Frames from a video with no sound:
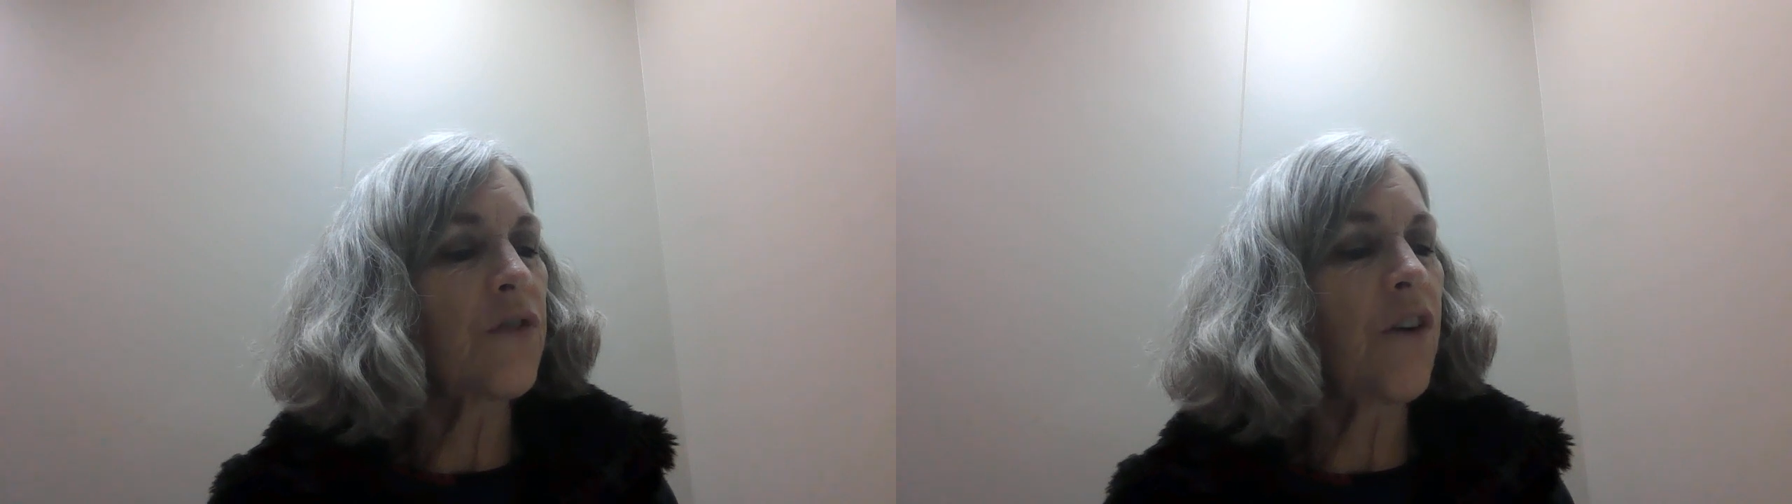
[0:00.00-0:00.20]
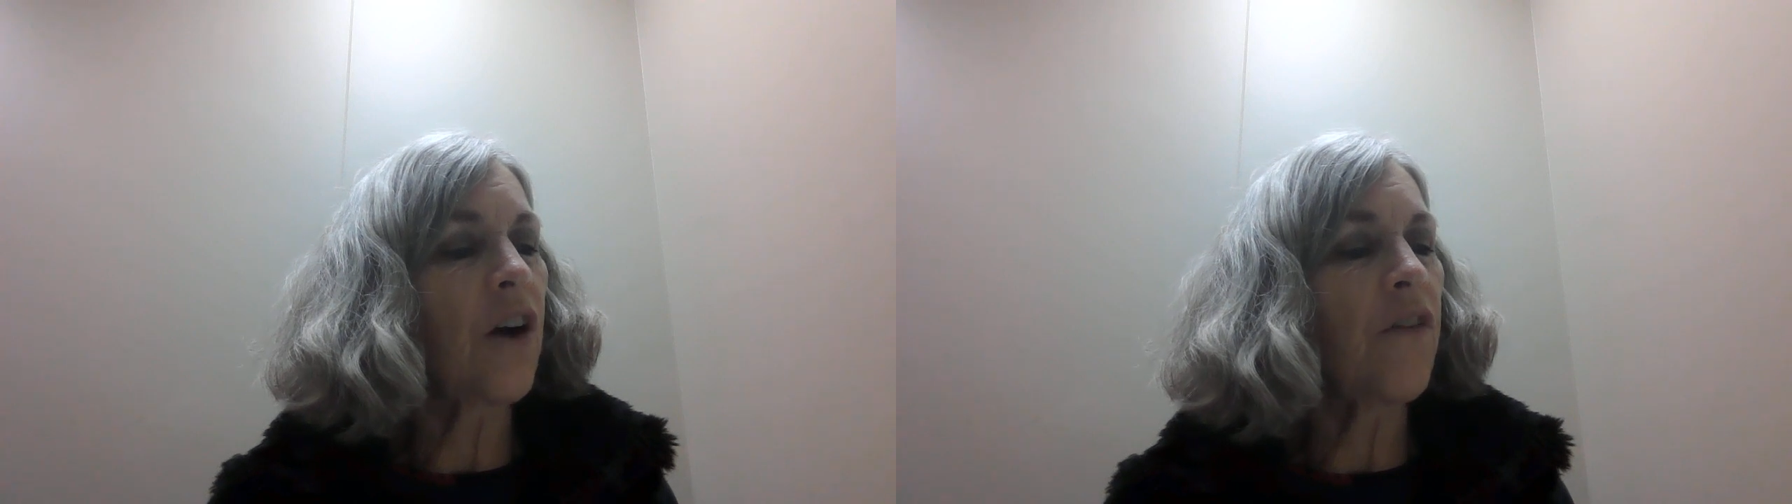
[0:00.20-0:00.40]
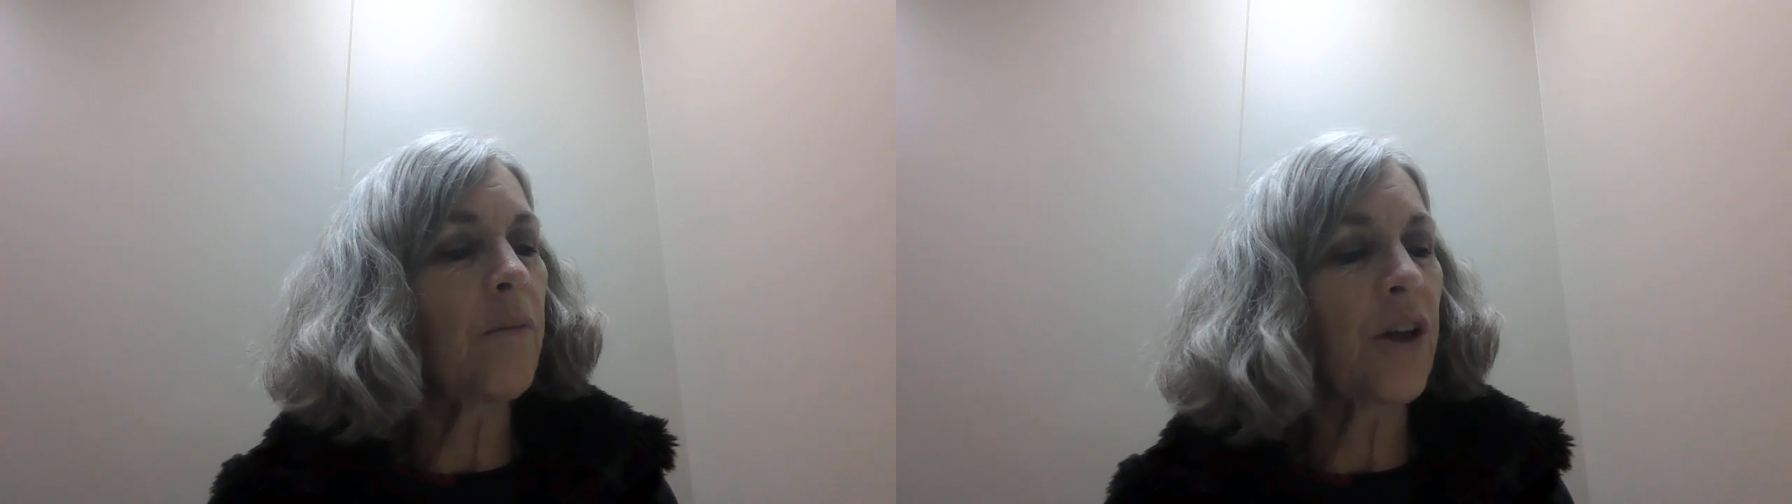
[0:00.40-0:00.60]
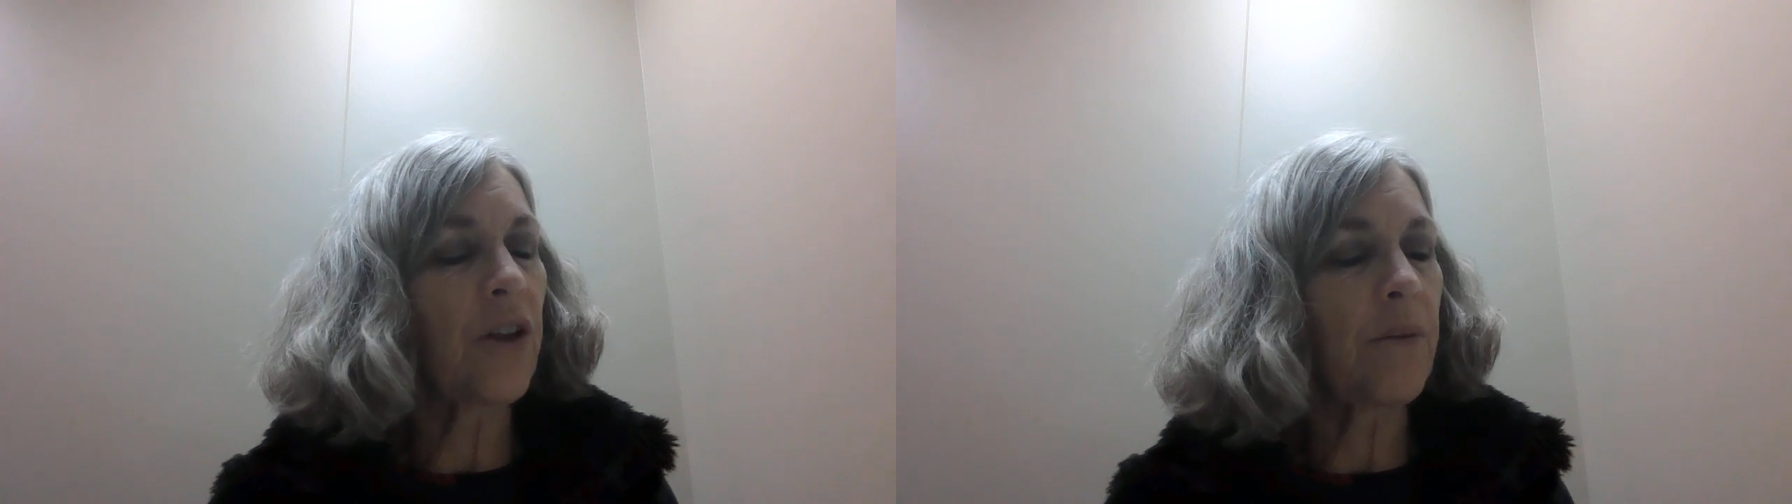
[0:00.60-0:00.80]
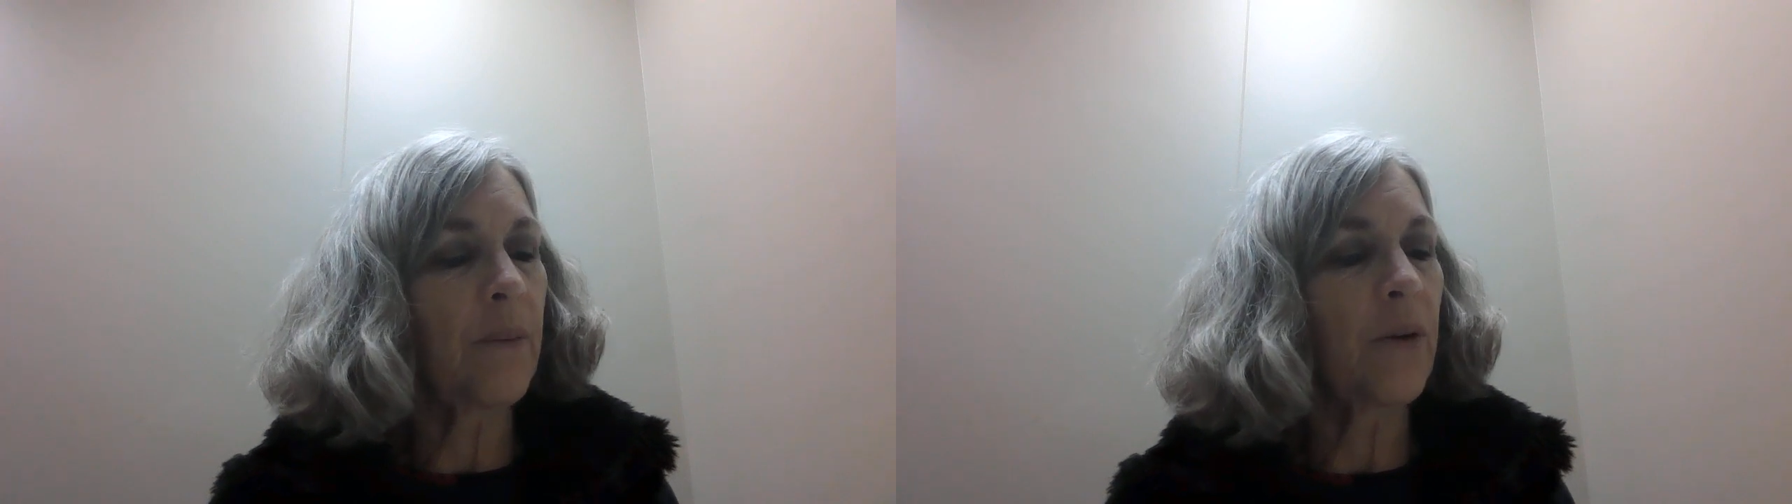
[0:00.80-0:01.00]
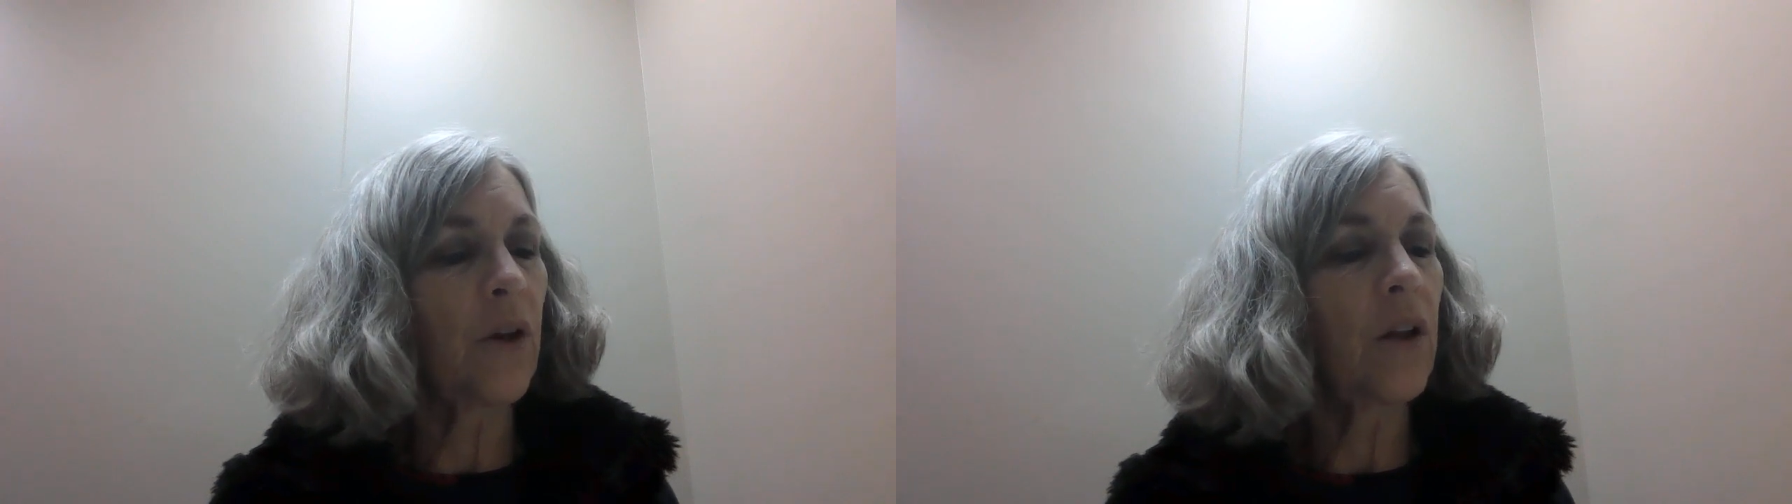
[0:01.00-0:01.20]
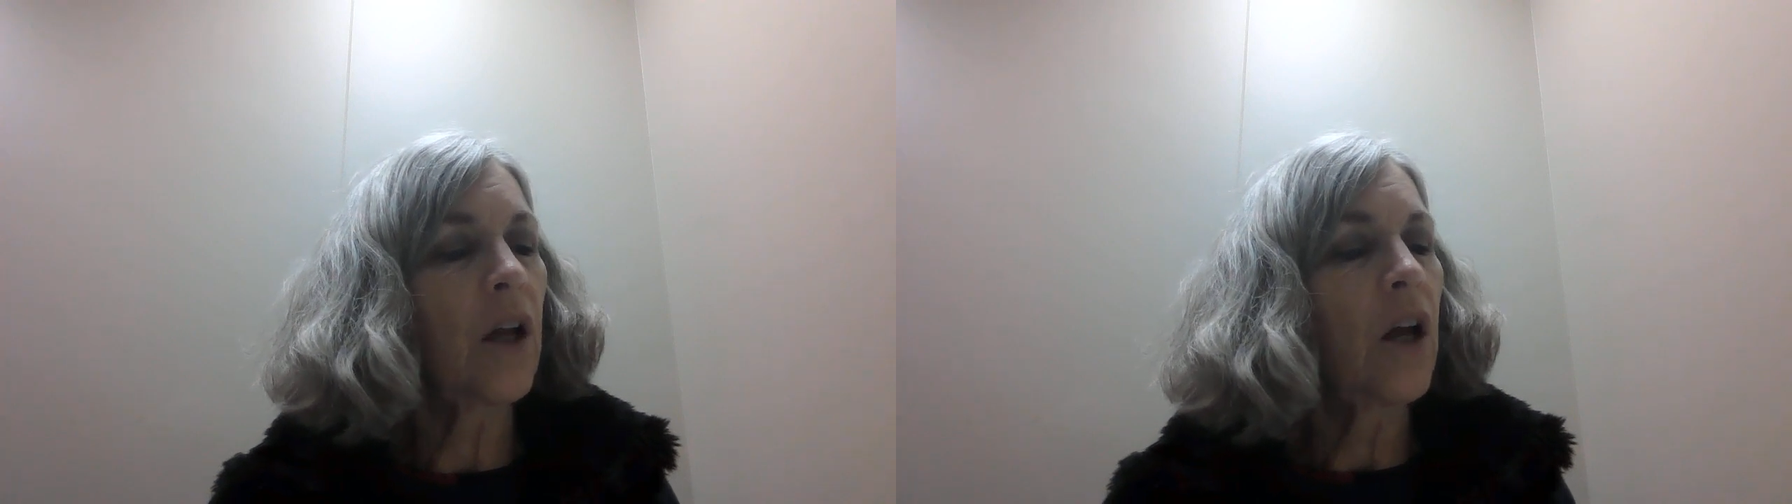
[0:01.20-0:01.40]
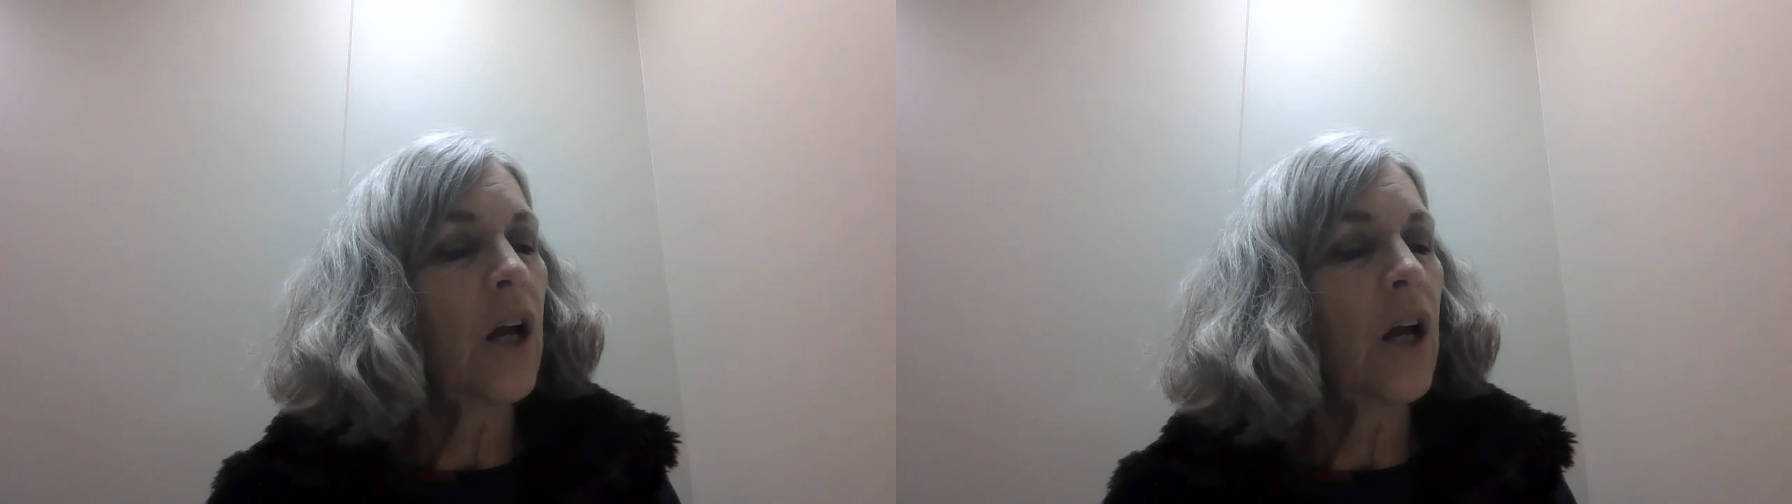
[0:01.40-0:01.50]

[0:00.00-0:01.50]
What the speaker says: far from other people.